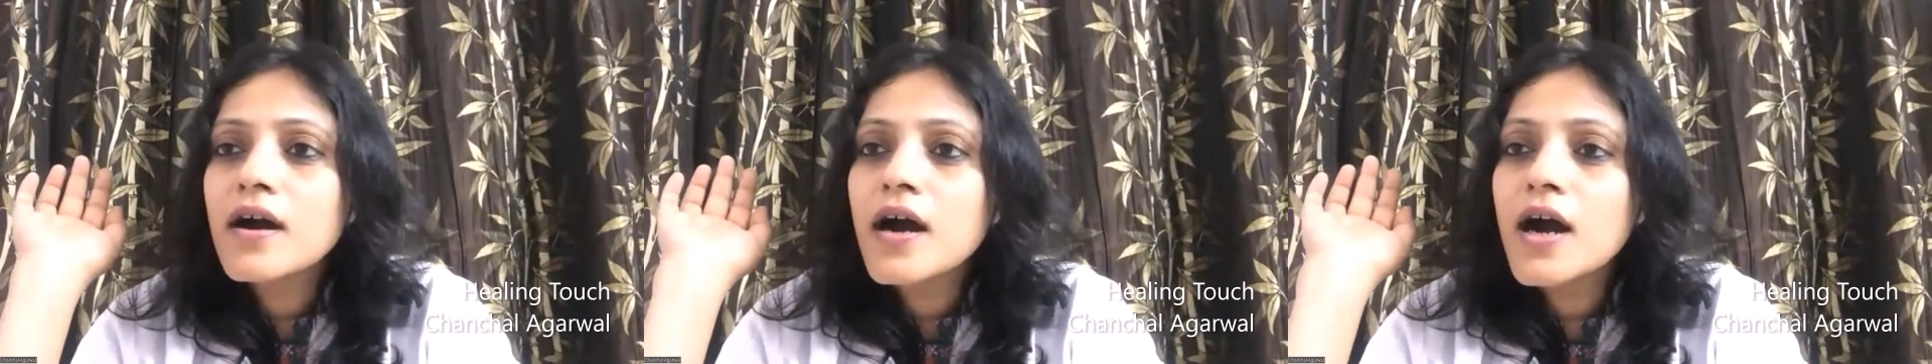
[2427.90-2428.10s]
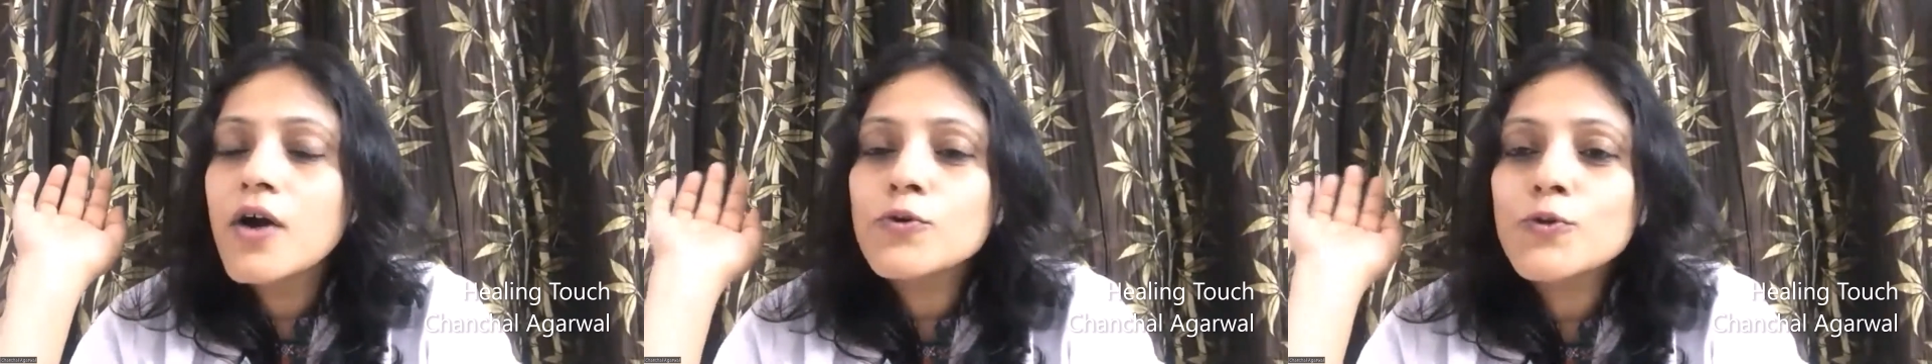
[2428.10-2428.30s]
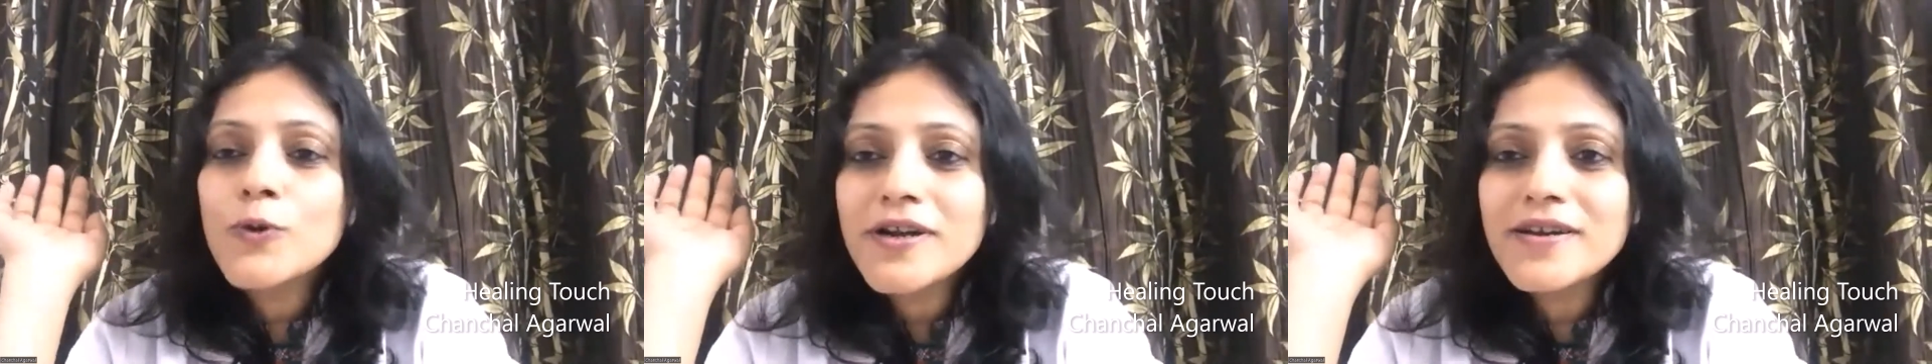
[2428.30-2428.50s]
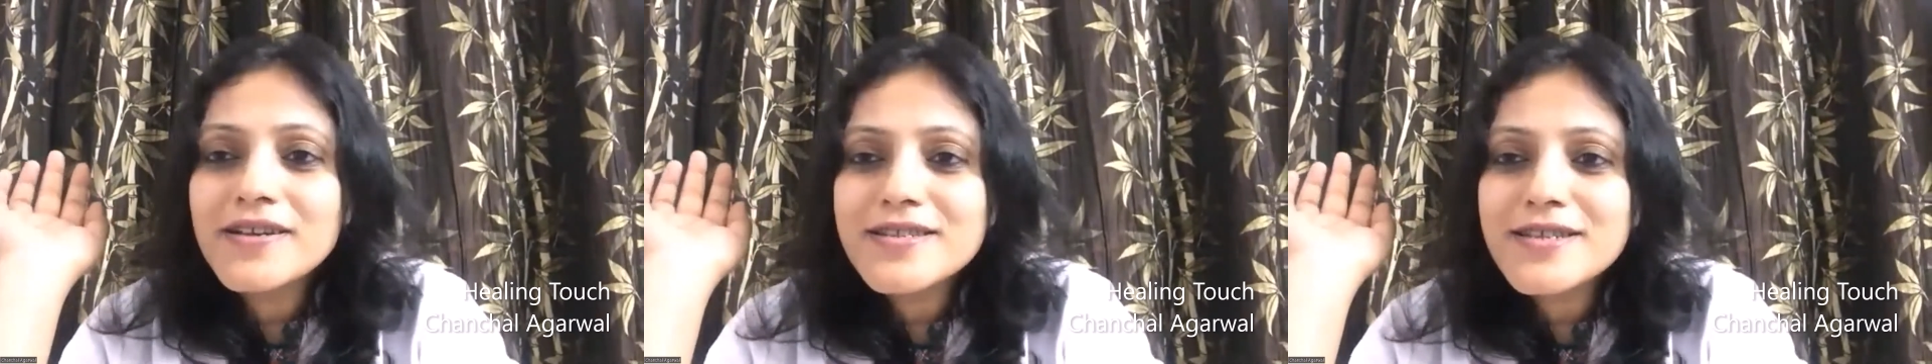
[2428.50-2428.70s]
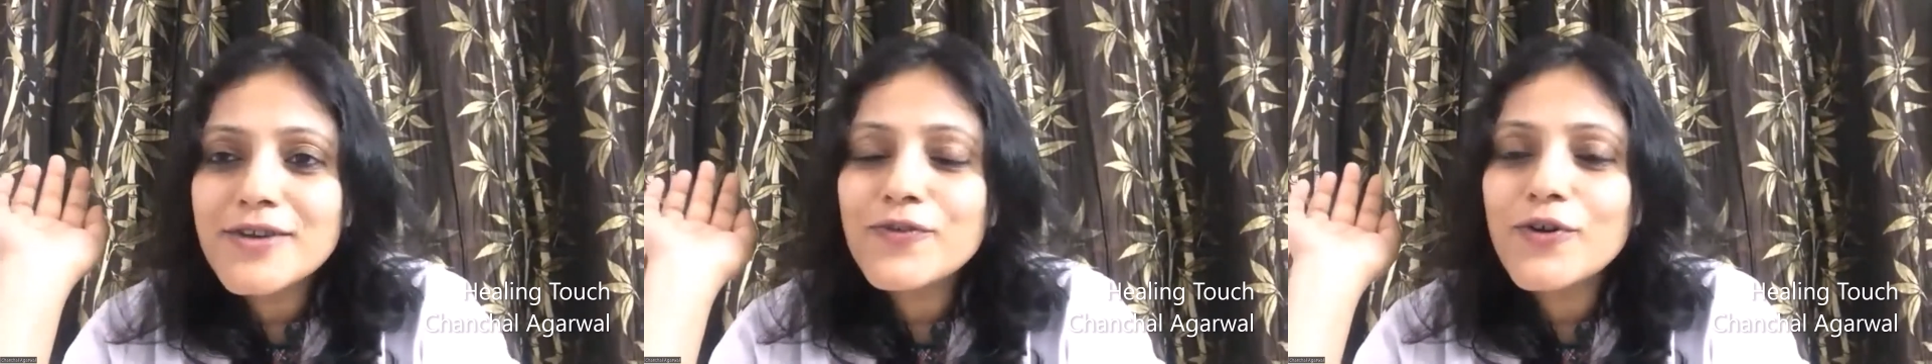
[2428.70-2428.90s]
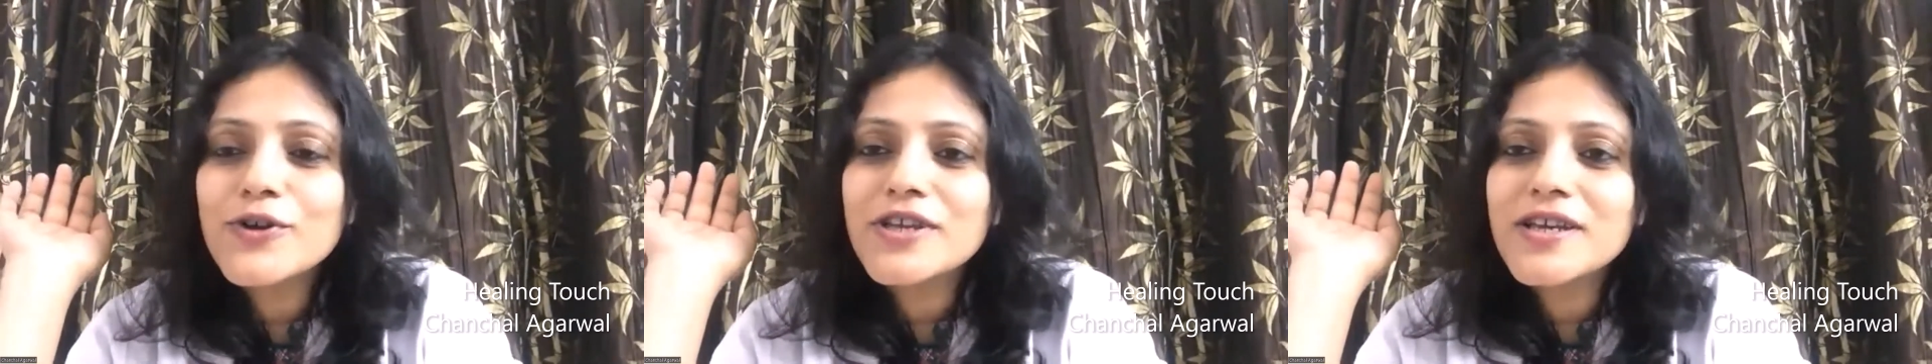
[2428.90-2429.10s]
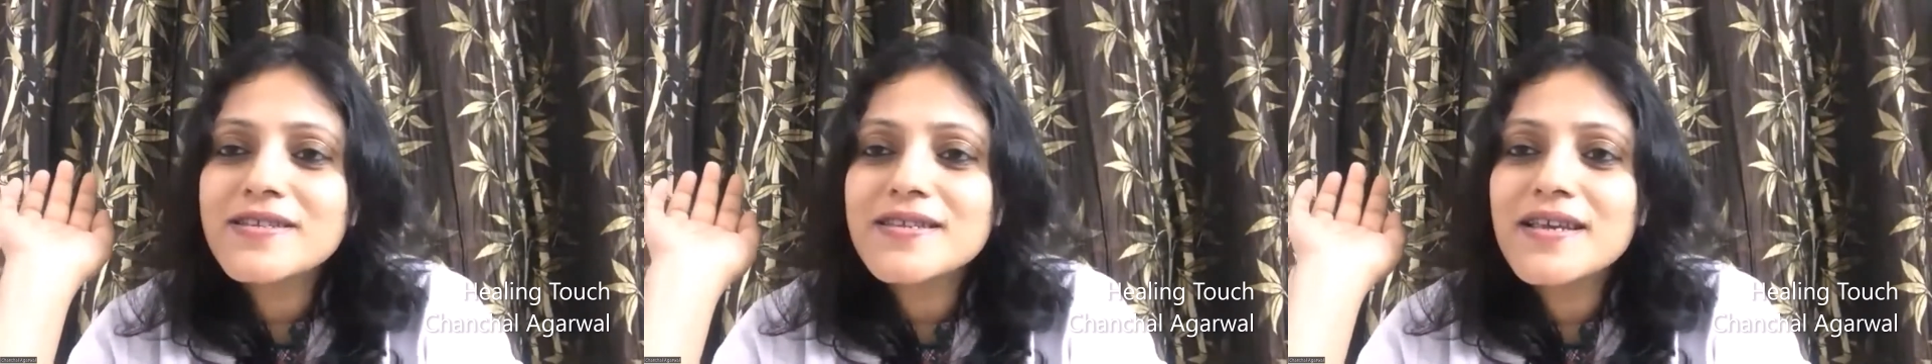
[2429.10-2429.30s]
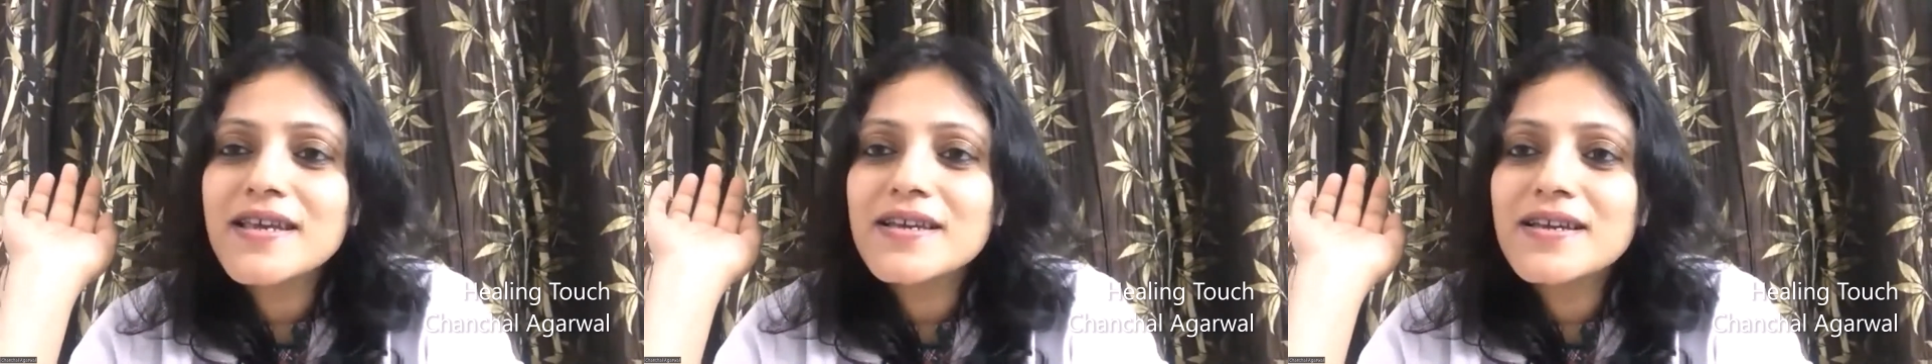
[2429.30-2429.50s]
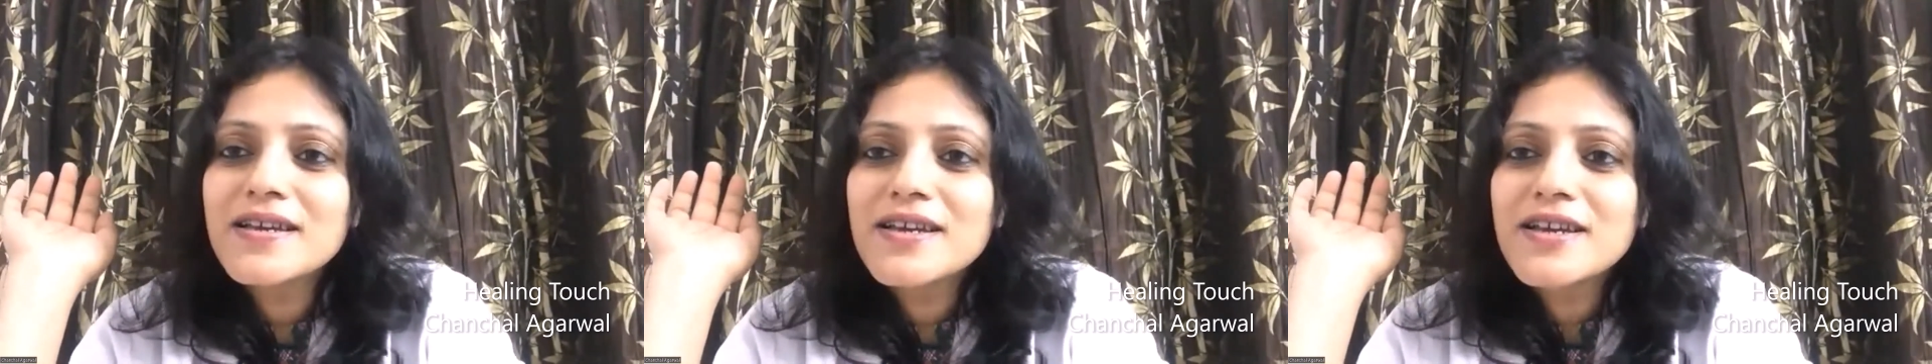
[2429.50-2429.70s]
How to understand what they are saying?